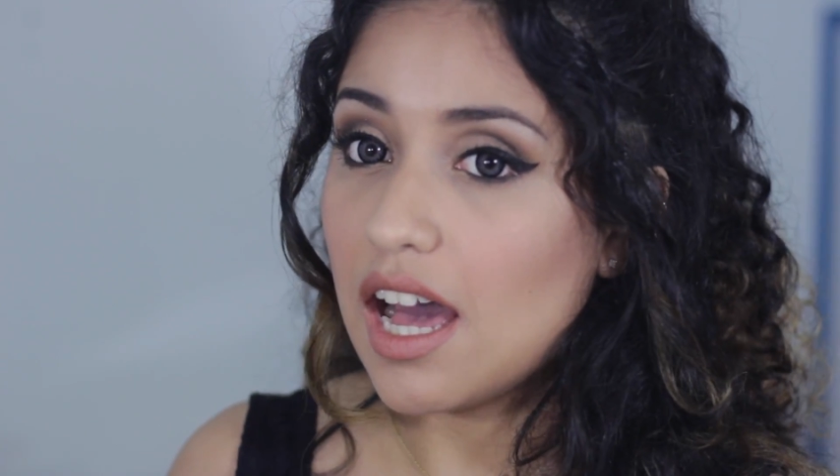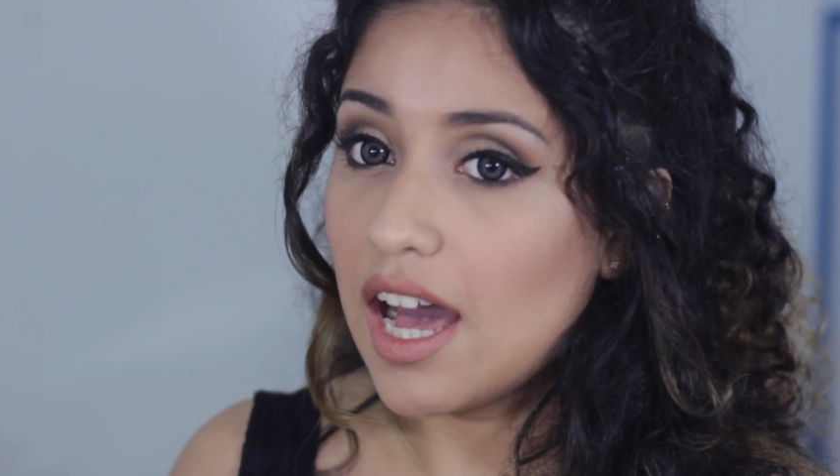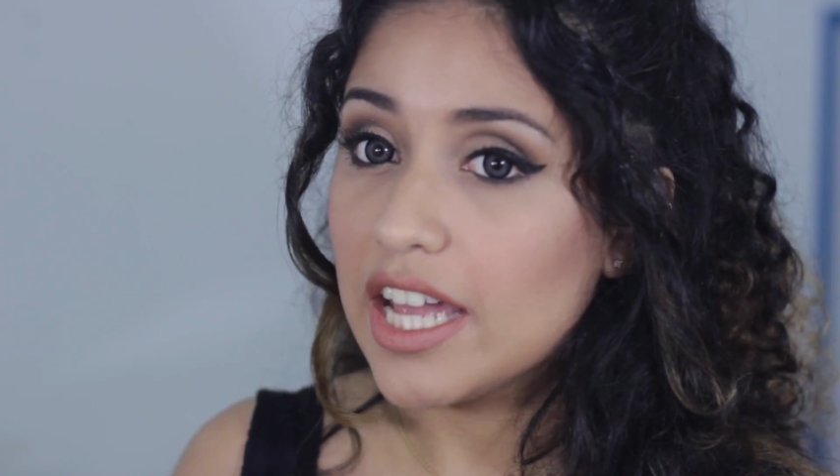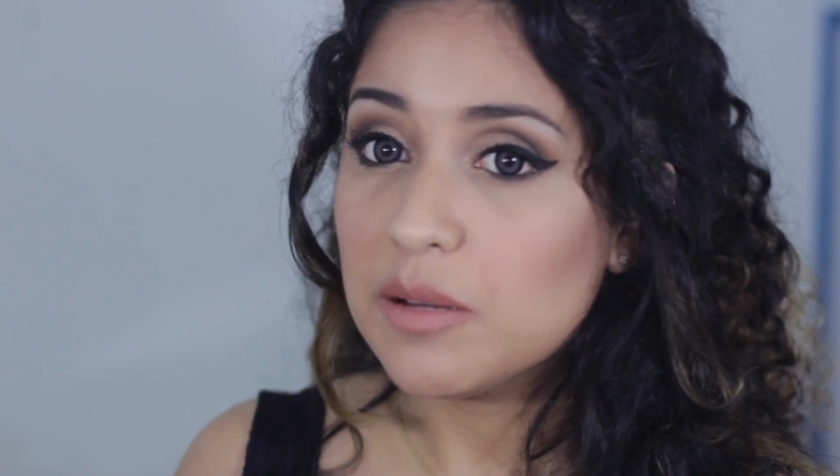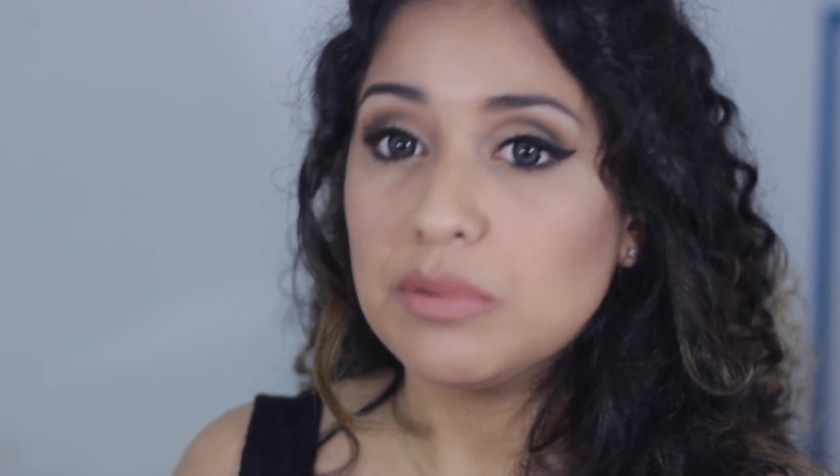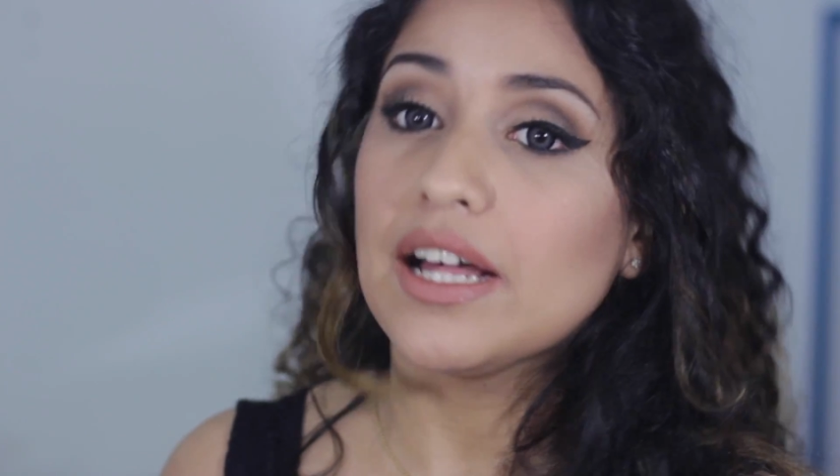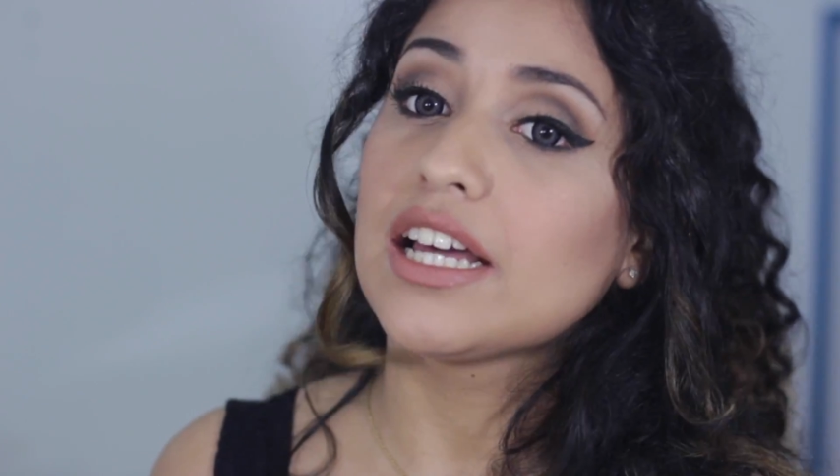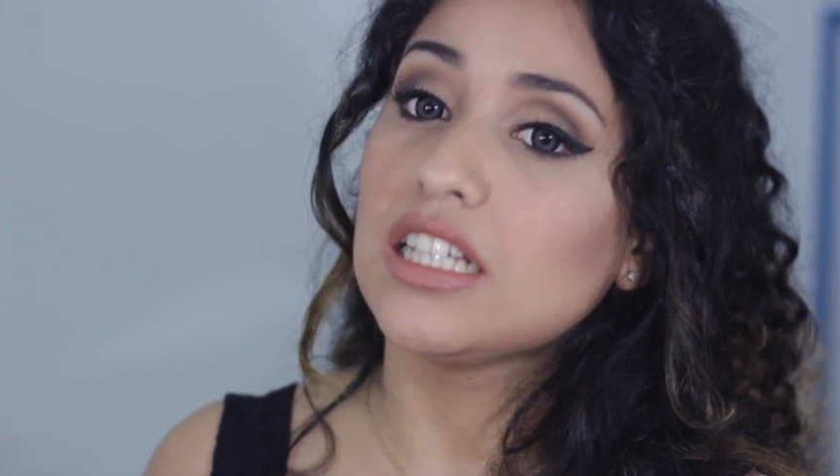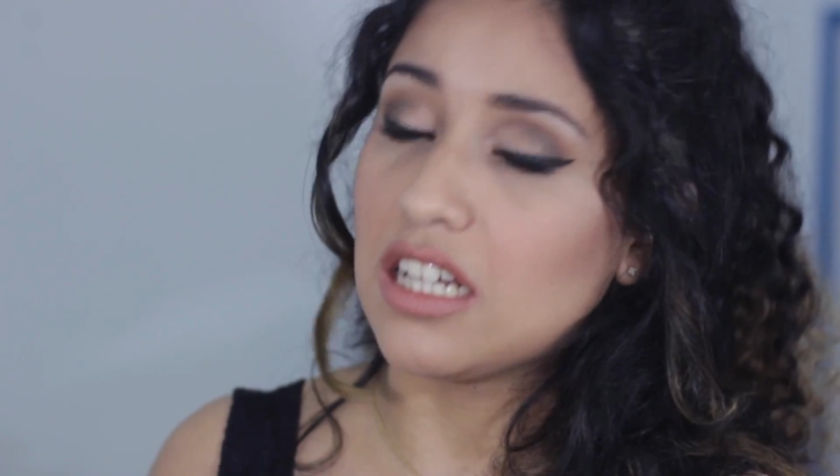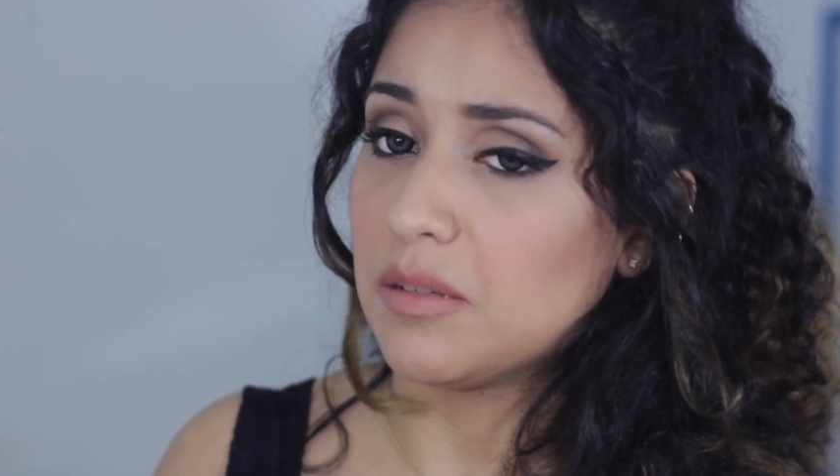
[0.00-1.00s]
I
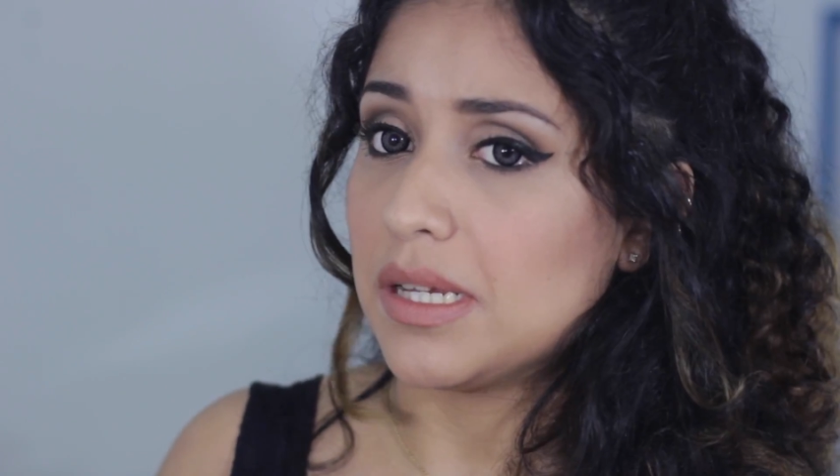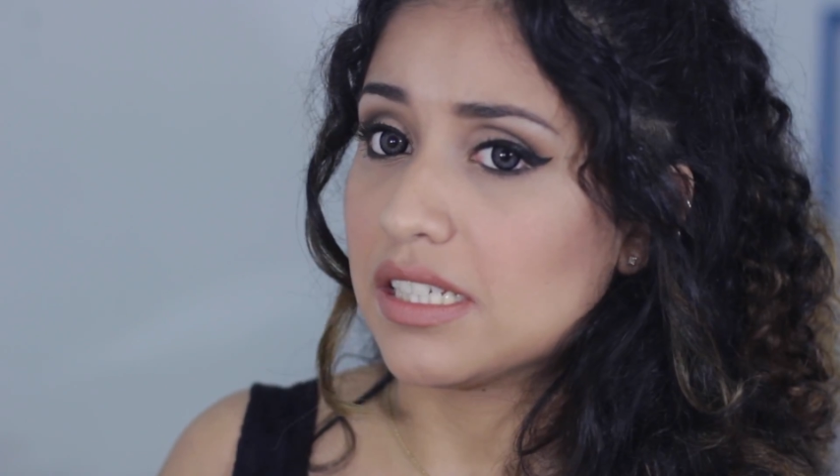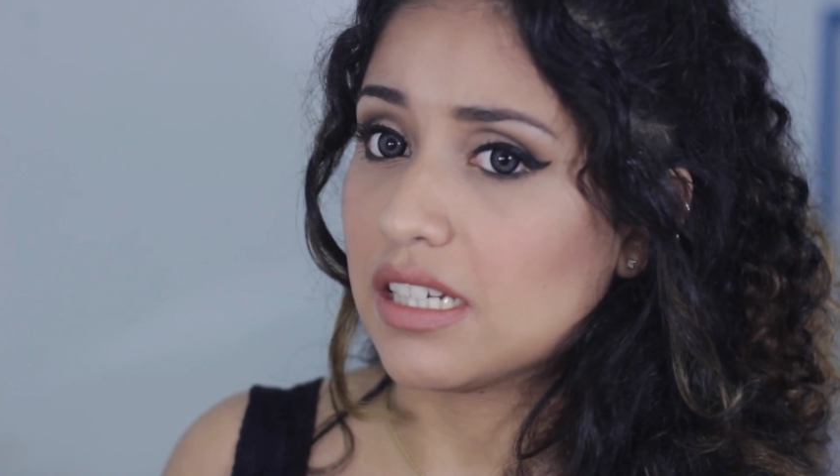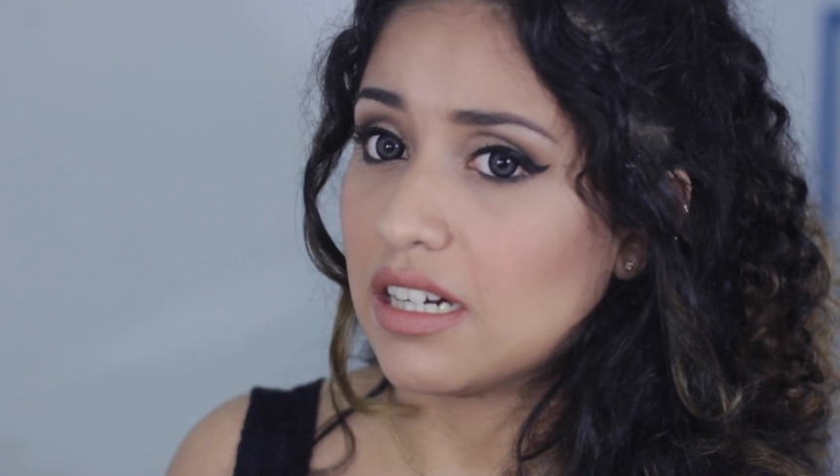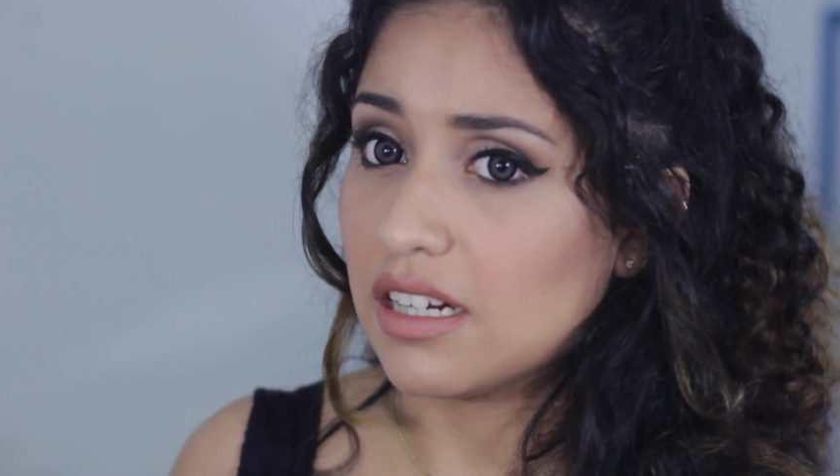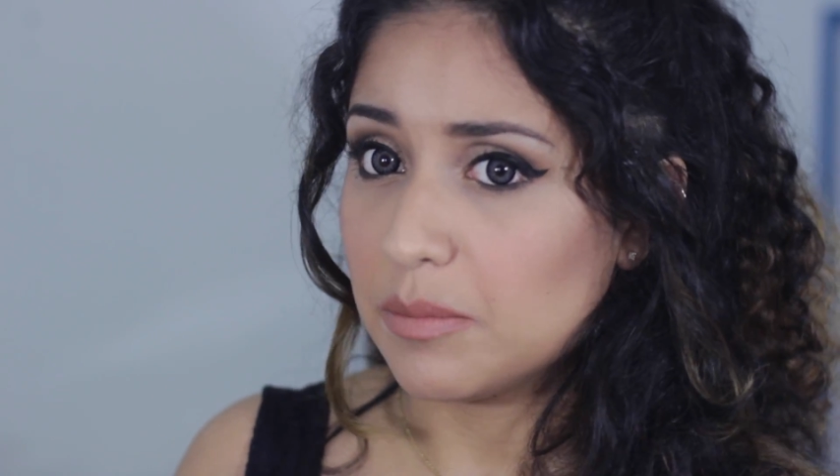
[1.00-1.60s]
apply a lot of mascara.